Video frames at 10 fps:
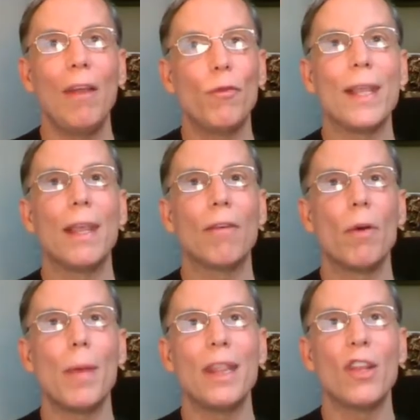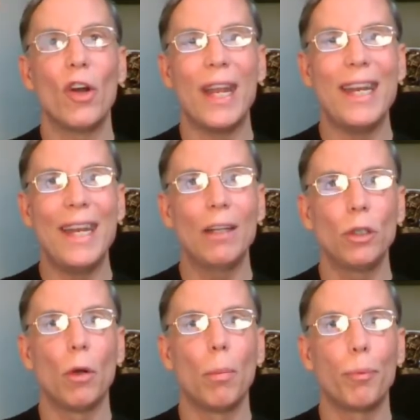if we give them in their
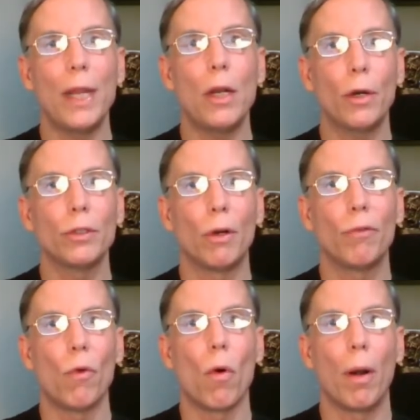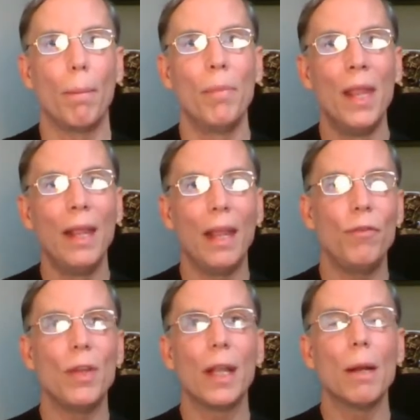initial precursor form.
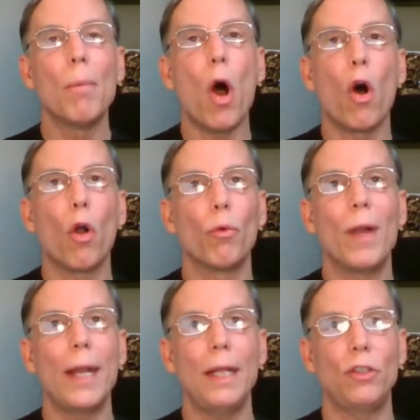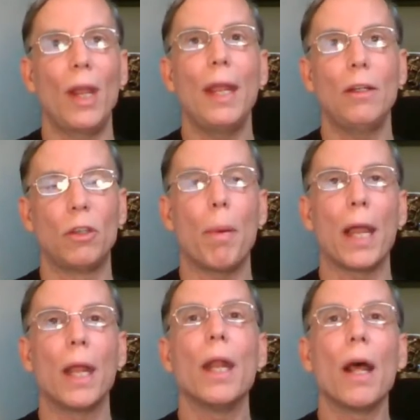If you get them already changed
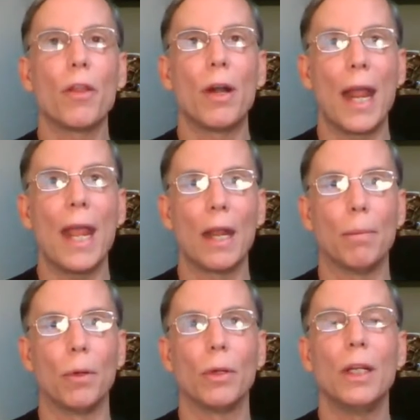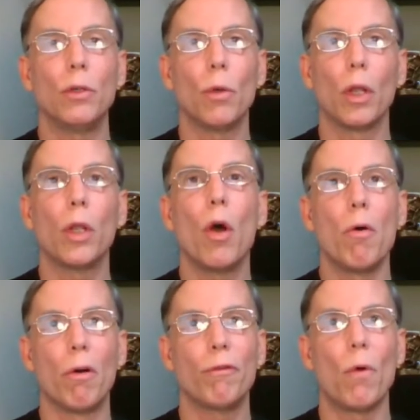by another animal into a
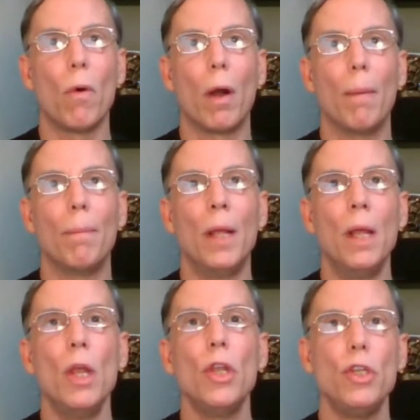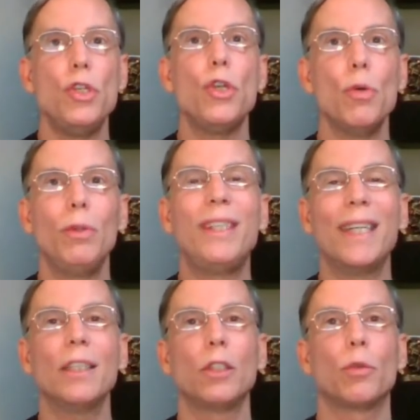lower form, you
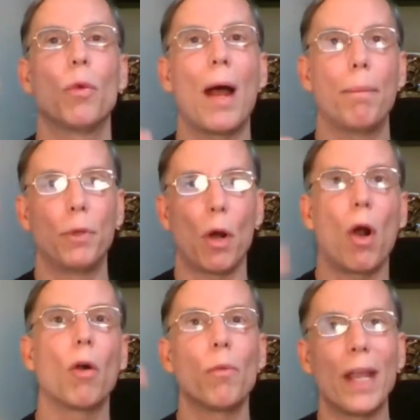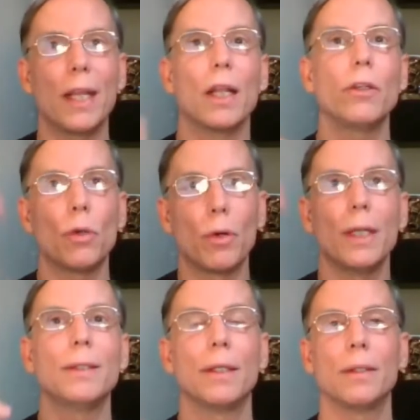disrupt our regulatory
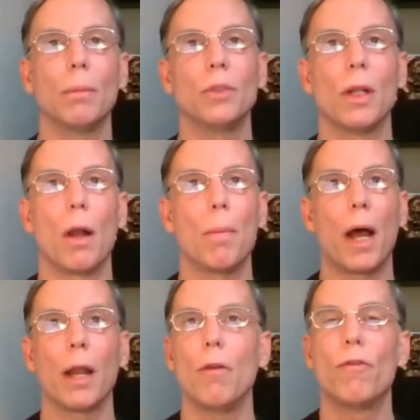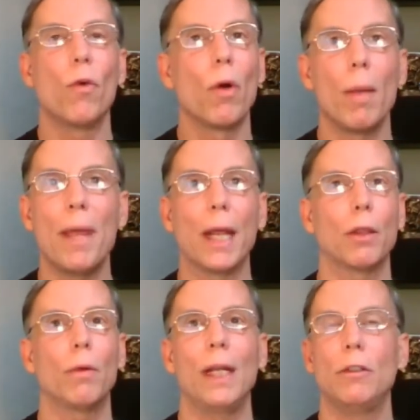systems in our body for omega
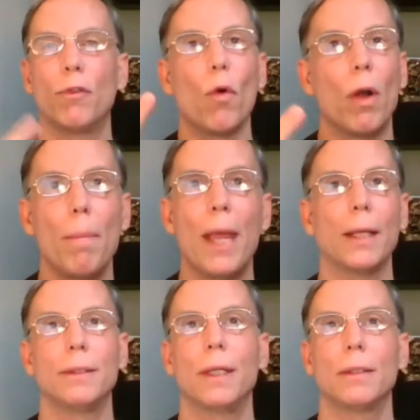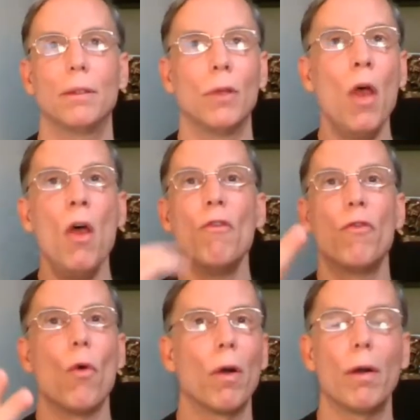threes, for omega sixes,
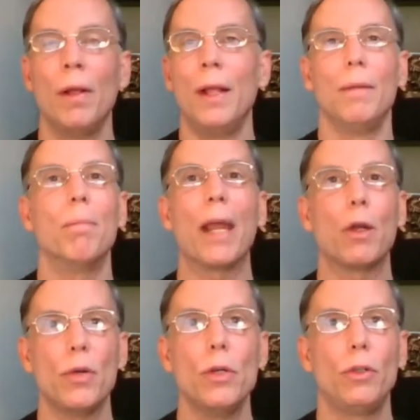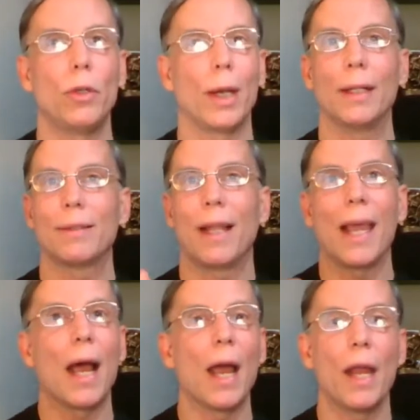for micronutrients
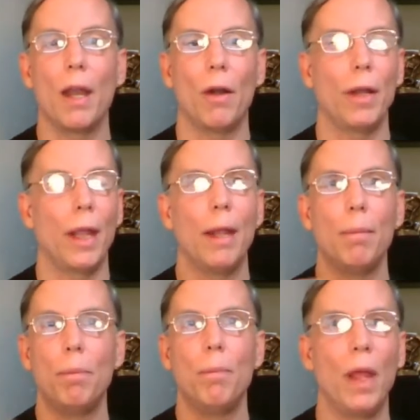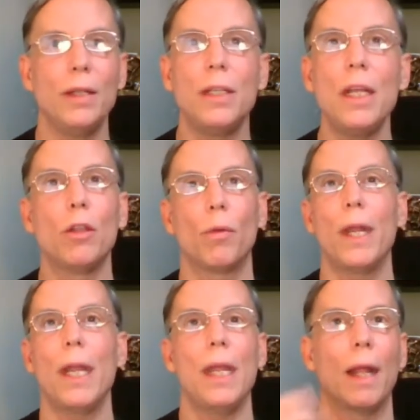like iron and, and D
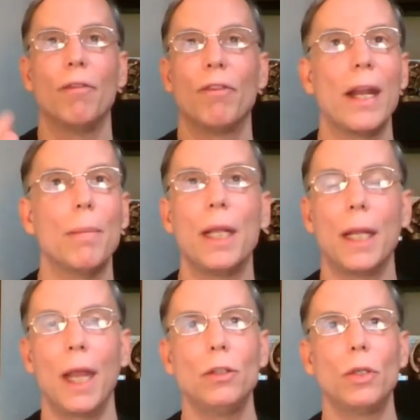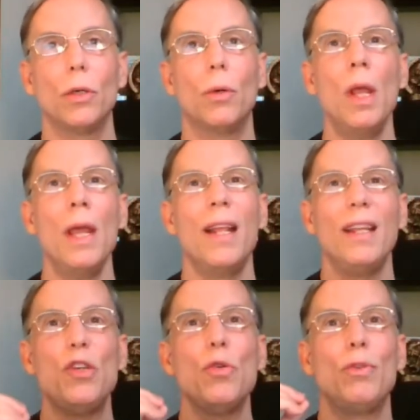three and vitamin K two.
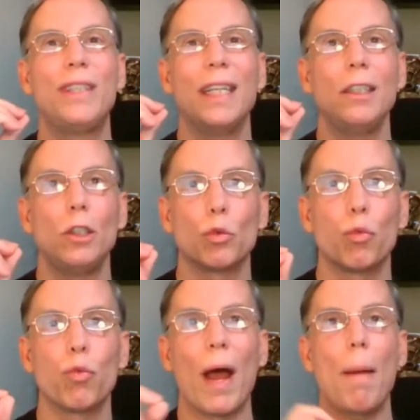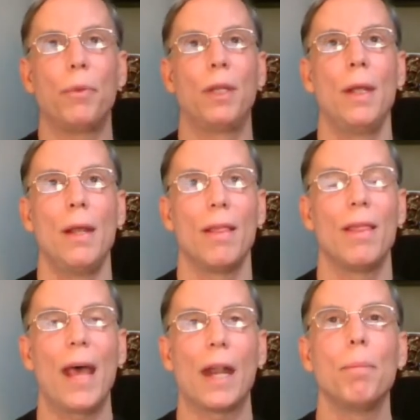You disrupt
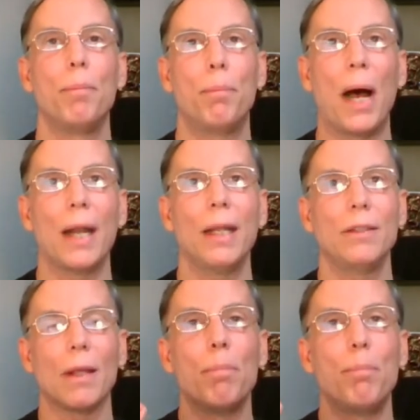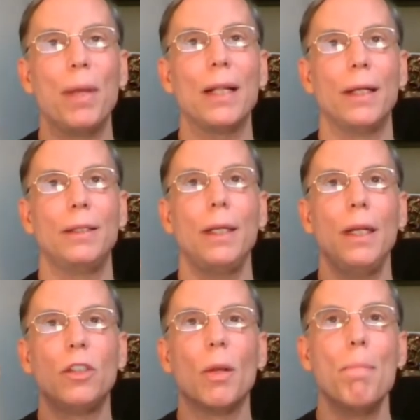that a body's
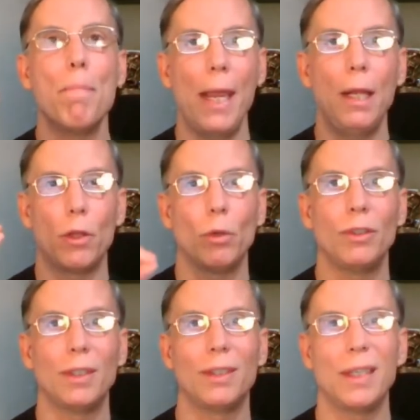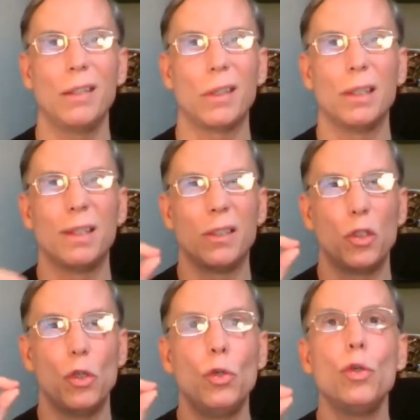ability to make those decisions,
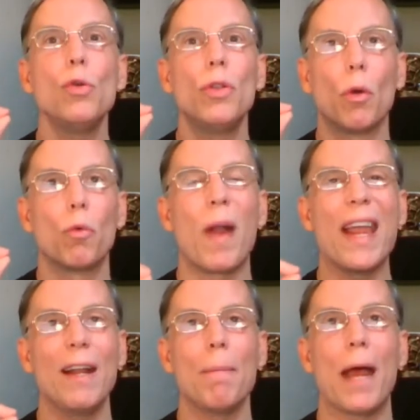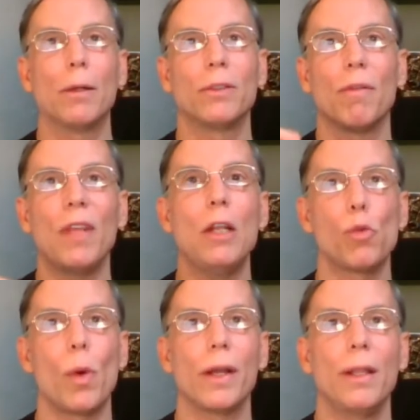to do the right amounts of
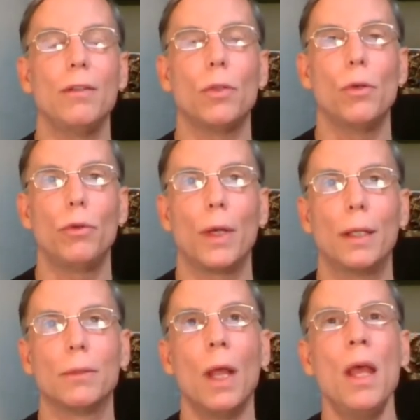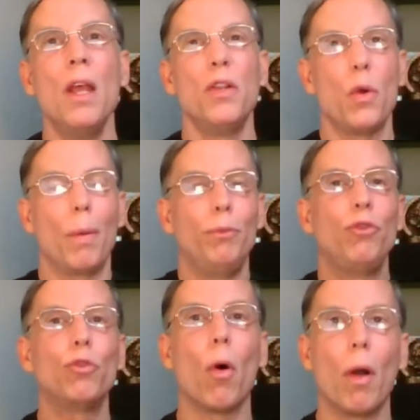each one of these nutrients, to
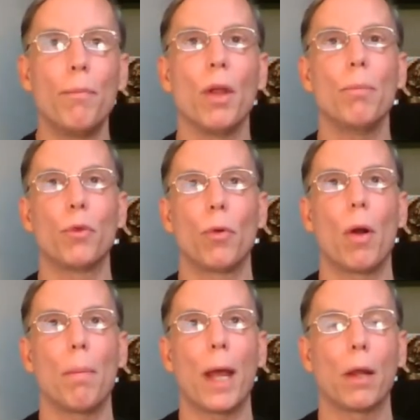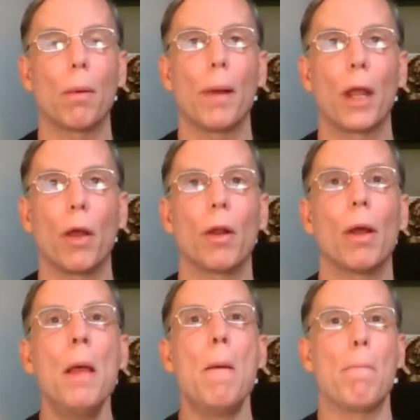absorb them through our
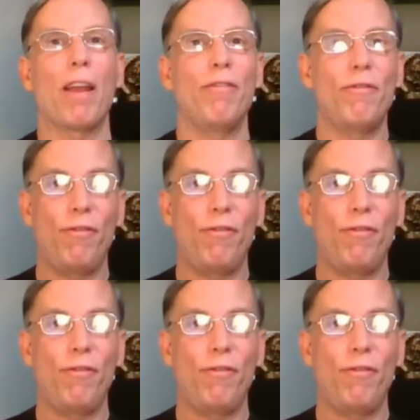microbiota by